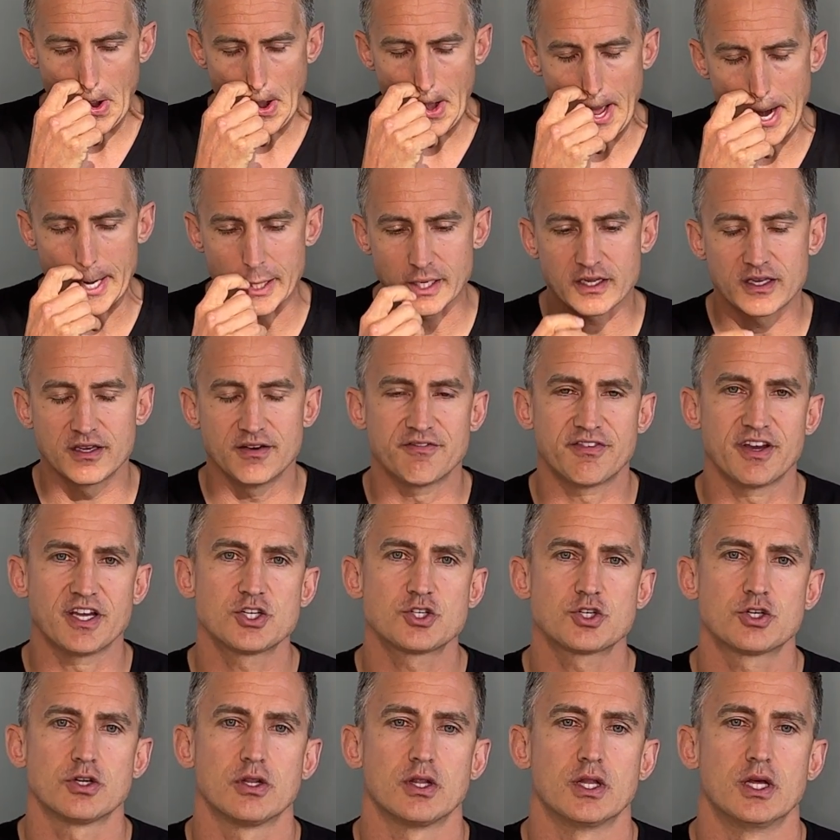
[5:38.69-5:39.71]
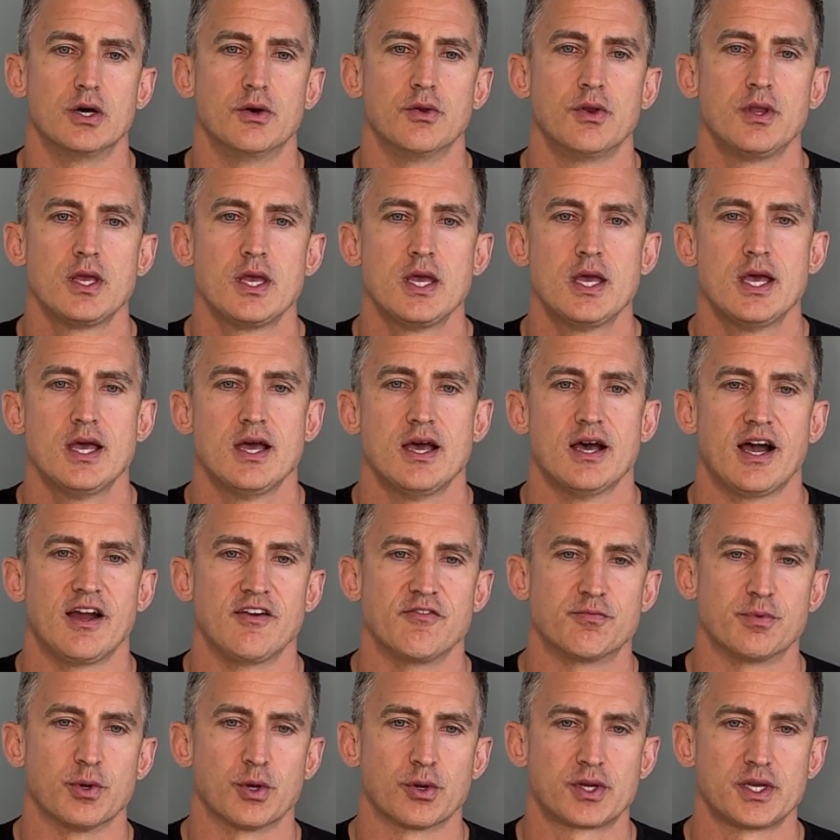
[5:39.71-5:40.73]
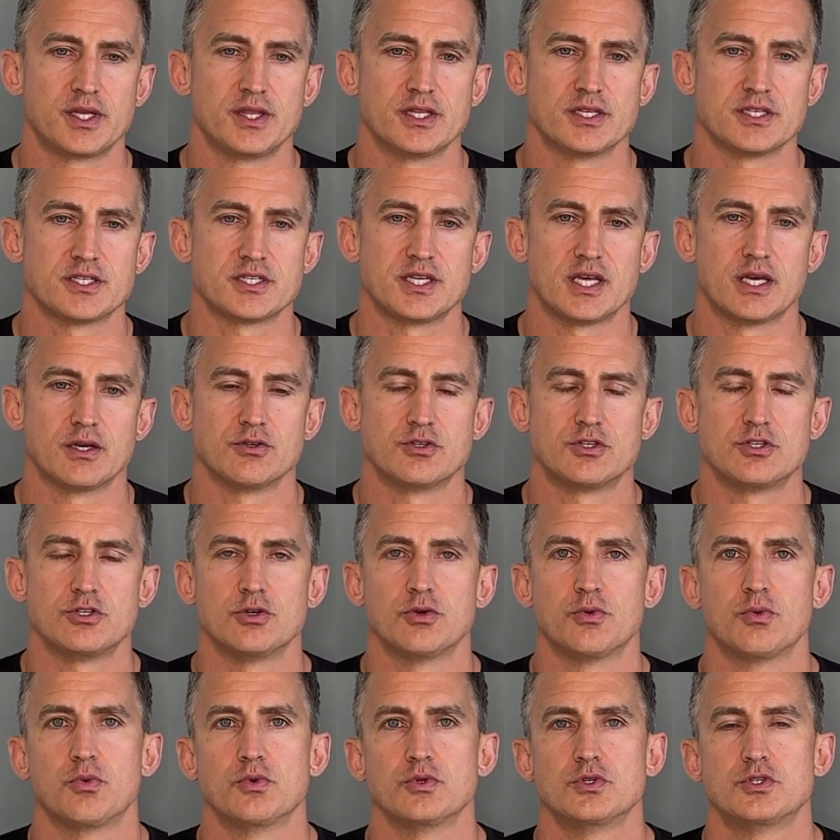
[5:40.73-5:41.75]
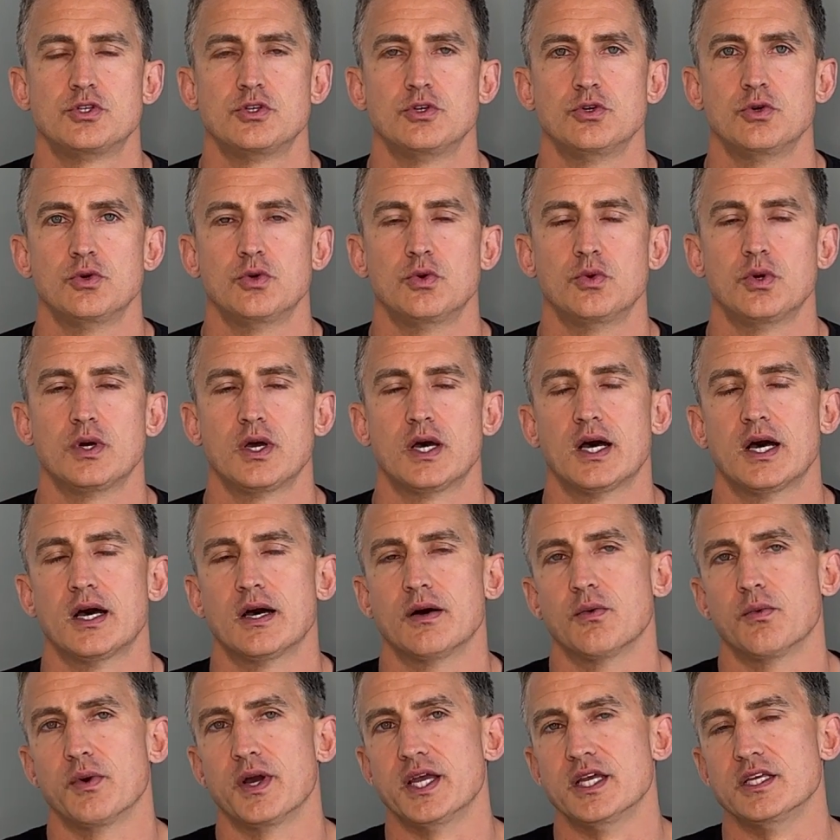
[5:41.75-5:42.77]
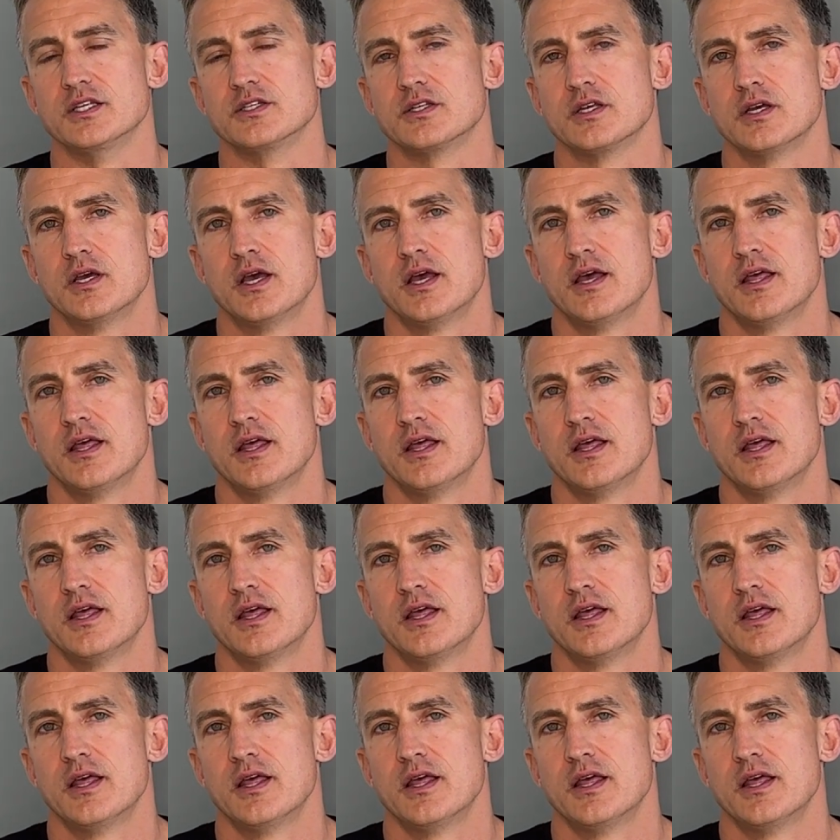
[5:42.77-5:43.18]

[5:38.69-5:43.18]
On a conventional loan, I've broken this down to two ways.